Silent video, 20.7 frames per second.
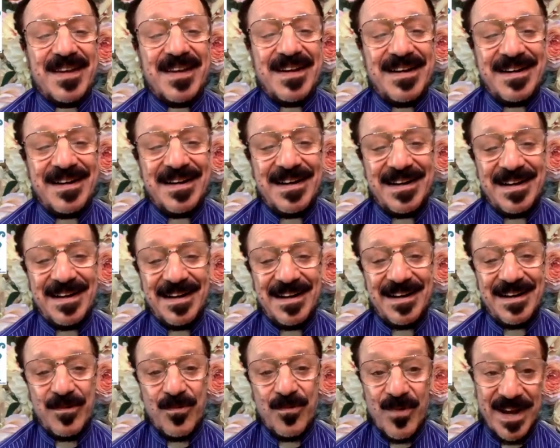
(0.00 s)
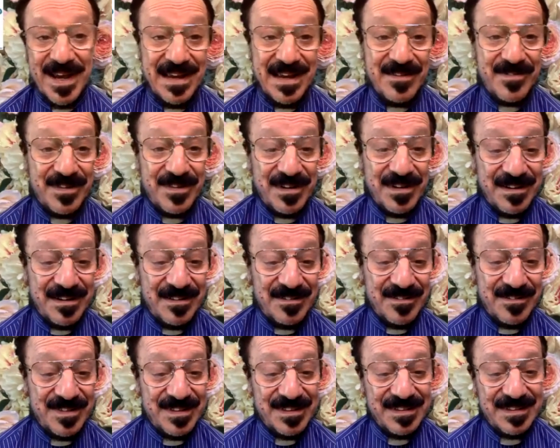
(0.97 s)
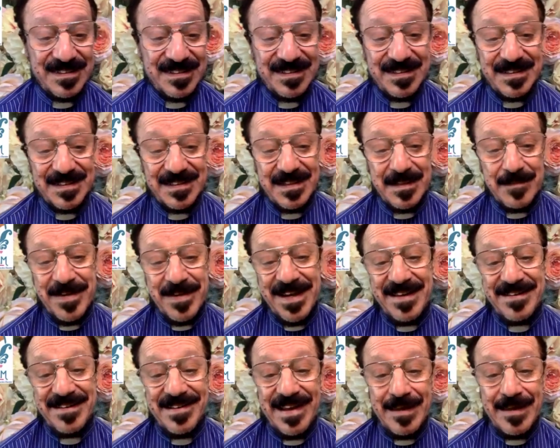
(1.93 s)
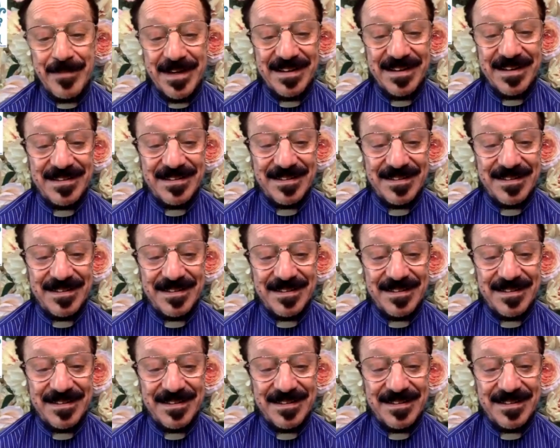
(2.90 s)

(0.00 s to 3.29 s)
wave of the pandemic